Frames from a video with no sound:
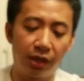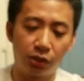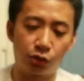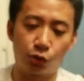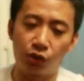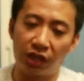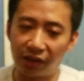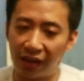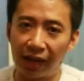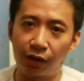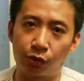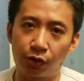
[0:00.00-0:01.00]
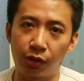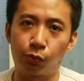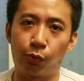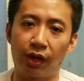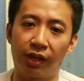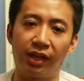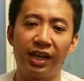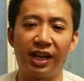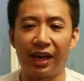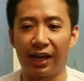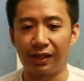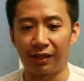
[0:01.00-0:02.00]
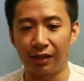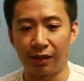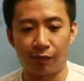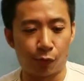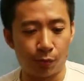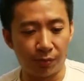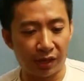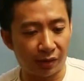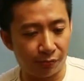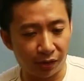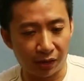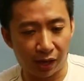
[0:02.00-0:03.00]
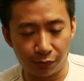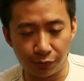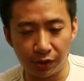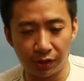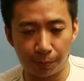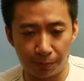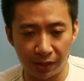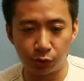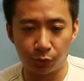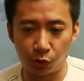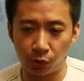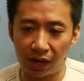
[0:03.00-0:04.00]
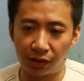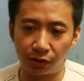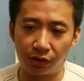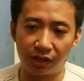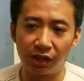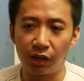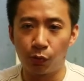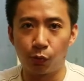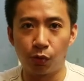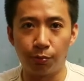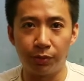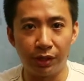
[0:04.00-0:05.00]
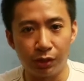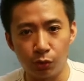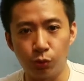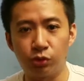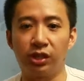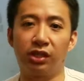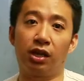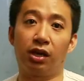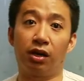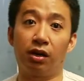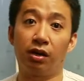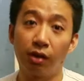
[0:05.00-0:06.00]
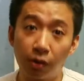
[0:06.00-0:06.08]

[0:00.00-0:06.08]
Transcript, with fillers: So you gotta anchor it well. And for me, I feel the best way to anchor it will be using the